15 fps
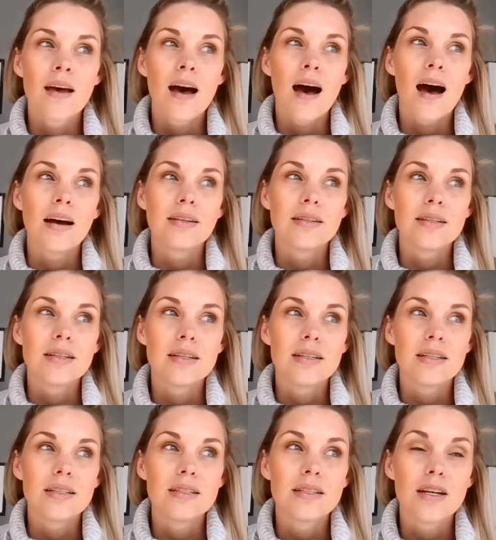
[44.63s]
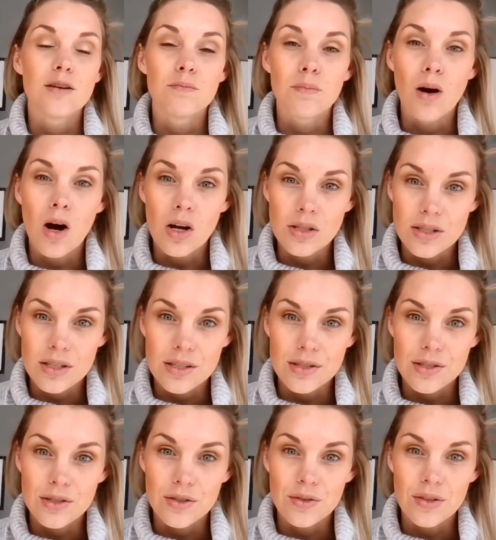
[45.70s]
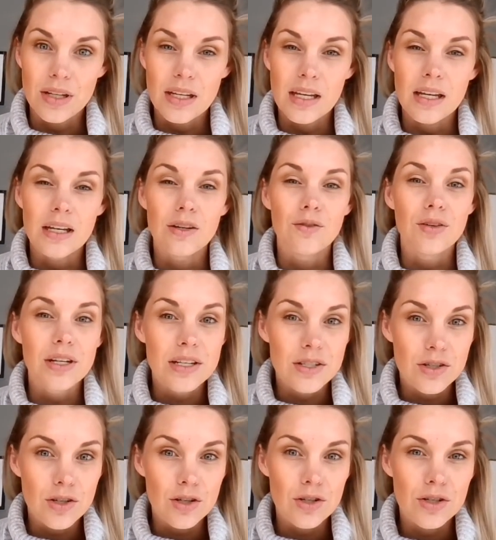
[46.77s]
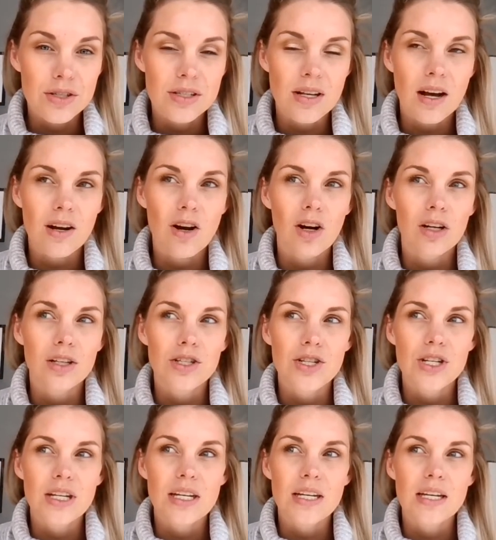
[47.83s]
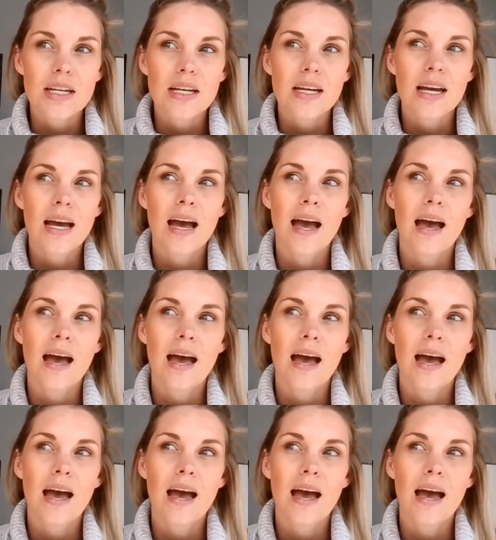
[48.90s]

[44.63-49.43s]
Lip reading: I did a master's degree in research psychology,